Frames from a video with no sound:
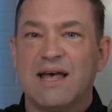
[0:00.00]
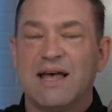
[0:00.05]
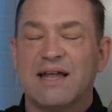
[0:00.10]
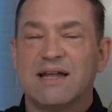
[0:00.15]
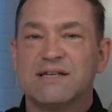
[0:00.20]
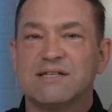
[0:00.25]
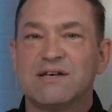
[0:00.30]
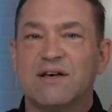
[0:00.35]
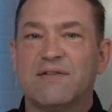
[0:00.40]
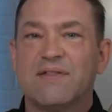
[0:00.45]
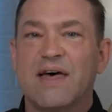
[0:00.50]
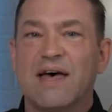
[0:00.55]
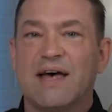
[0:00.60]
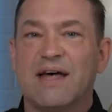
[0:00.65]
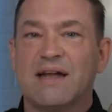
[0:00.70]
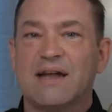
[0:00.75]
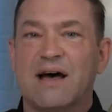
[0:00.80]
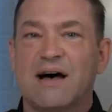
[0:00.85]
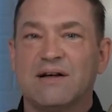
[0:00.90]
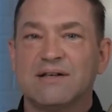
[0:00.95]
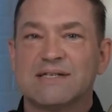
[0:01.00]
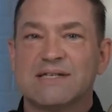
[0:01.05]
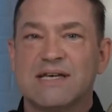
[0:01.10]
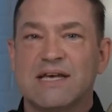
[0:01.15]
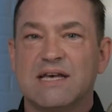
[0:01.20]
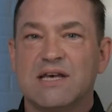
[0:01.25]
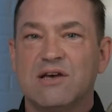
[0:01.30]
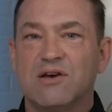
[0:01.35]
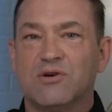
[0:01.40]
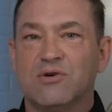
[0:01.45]
And until then, I'll see
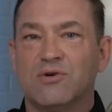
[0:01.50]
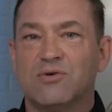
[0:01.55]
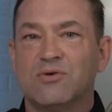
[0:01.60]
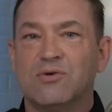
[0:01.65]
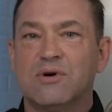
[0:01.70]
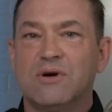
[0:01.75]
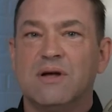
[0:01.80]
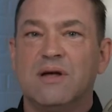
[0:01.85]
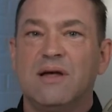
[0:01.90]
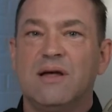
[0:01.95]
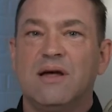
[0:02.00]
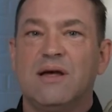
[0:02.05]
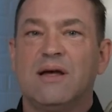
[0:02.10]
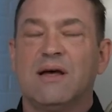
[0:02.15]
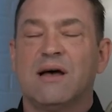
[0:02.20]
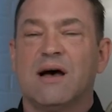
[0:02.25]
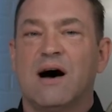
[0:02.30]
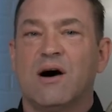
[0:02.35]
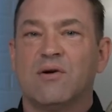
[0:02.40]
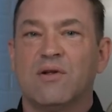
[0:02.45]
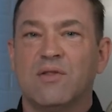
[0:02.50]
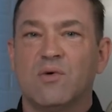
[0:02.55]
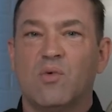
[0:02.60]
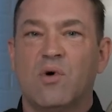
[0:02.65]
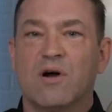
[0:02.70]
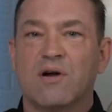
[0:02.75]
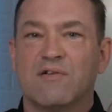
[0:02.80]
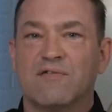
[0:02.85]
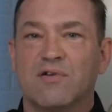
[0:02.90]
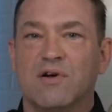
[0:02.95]
you out on the
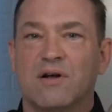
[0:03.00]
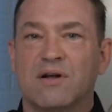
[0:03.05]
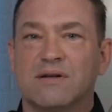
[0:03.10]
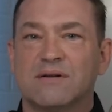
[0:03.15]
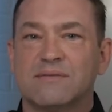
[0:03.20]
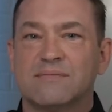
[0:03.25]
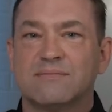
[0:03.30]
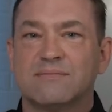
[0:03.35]
waterfront.